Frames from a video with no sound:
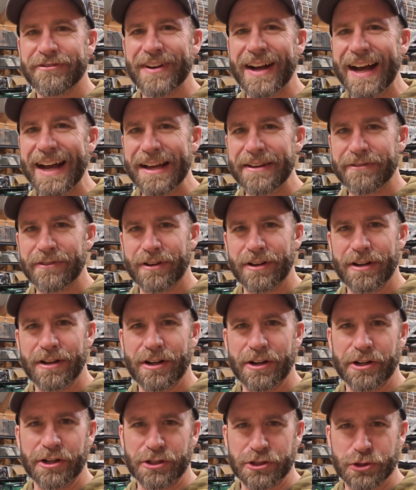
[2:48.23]
5
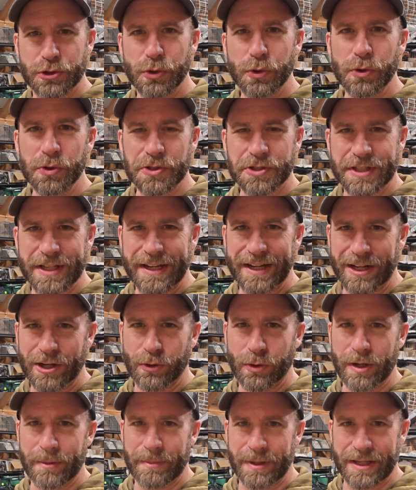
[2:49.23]
are your tools and
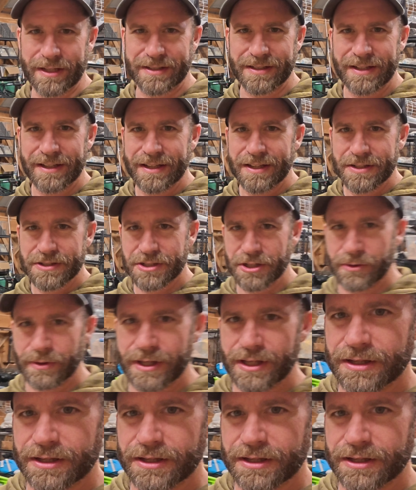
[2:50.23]
equipment. So